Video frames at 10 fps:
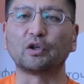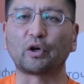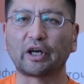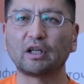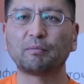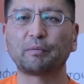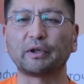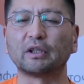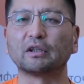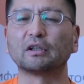your help
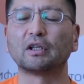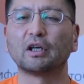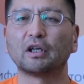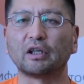in